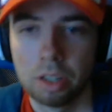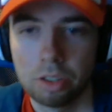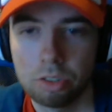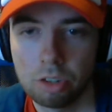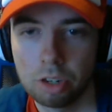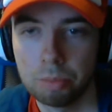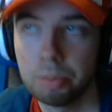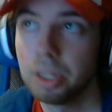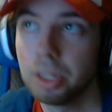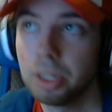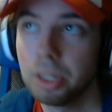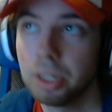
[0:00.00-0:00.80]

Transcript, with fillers: It's going to be kind of a